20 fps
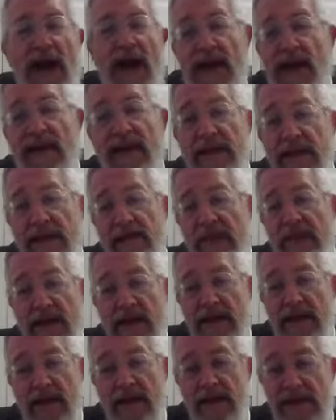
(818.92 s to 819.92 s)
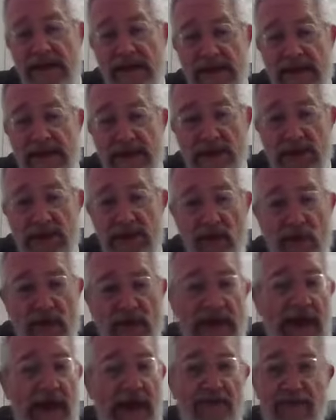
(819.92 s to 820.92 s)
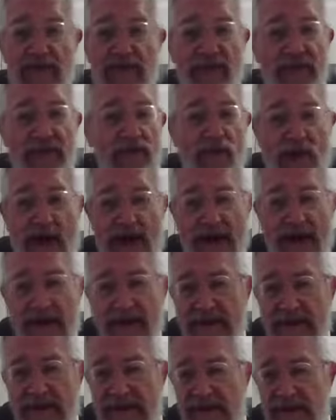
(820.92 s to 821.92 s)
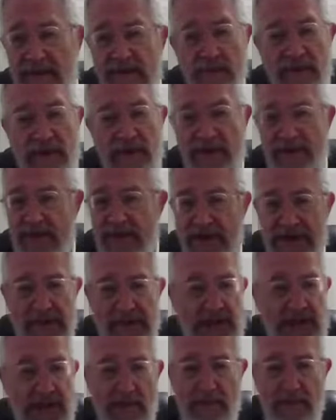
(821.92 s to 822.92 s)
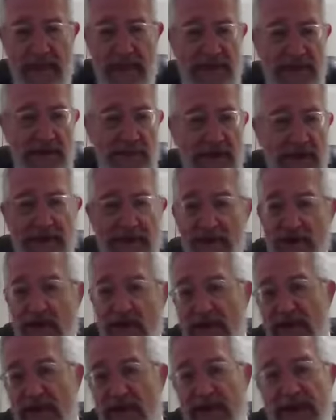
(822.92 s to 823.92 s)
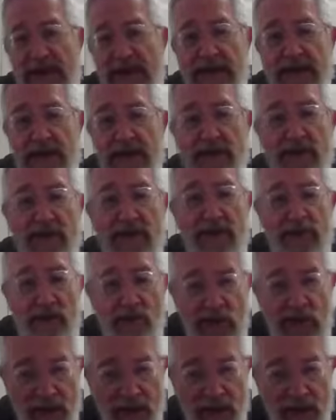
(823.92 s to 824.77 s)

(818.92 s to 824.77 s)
How did they make that decision? What gave them the right to build the second Beis Hamikdash a little like the third?